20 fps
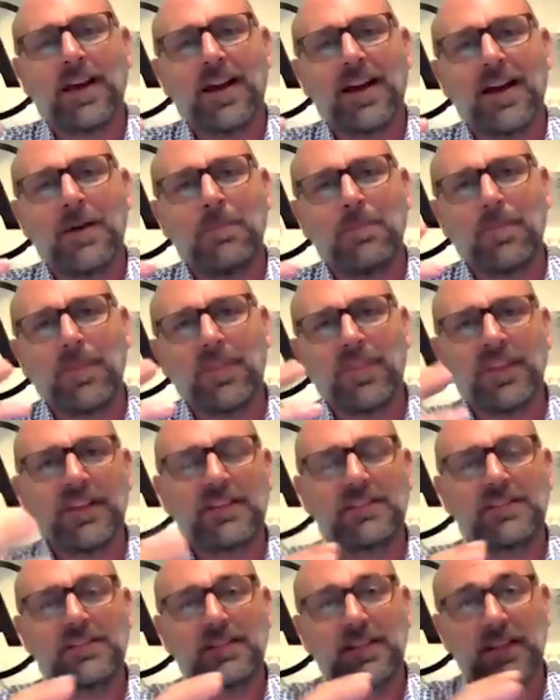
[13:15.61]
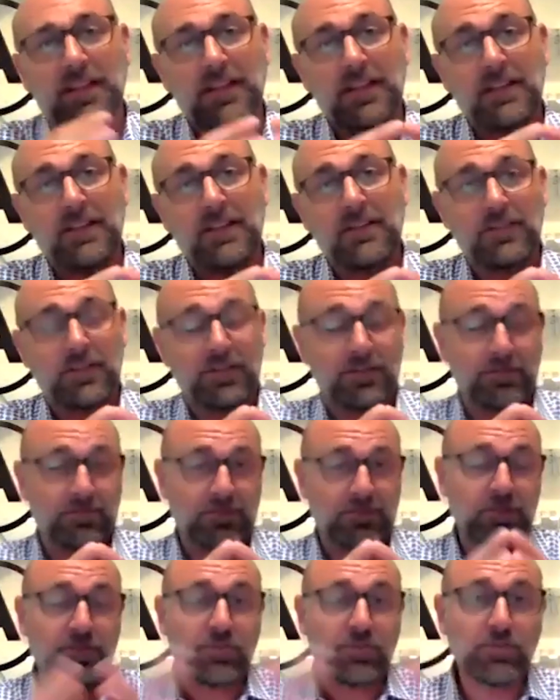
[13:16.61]
um, these, the,
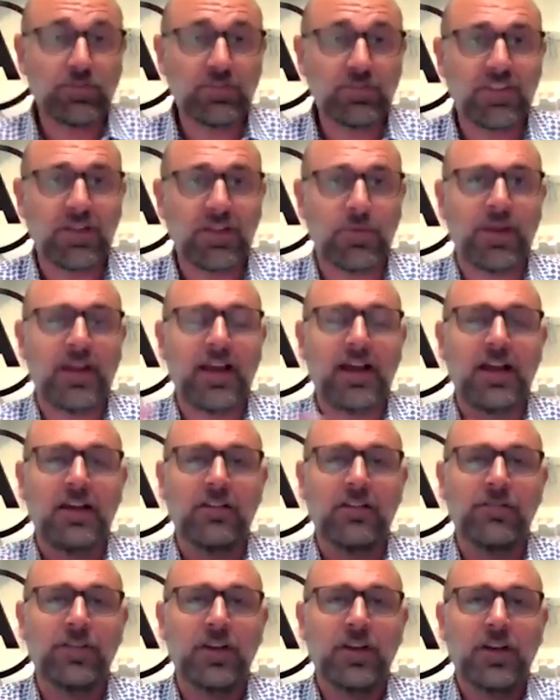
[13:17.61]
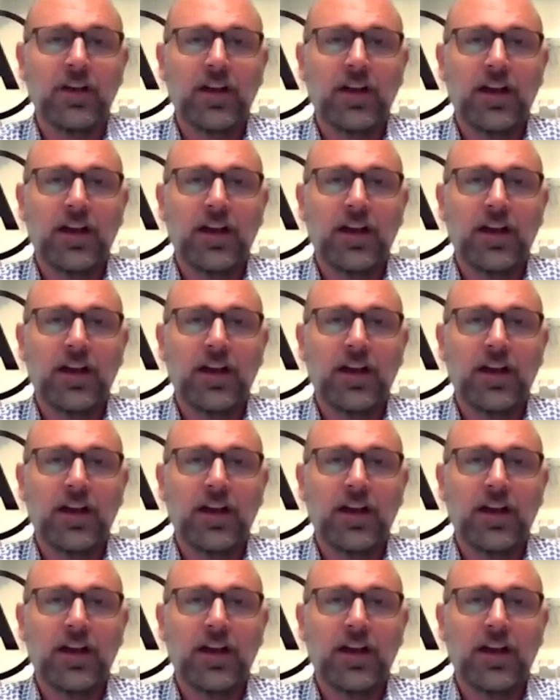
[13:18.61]
the, the tools that we have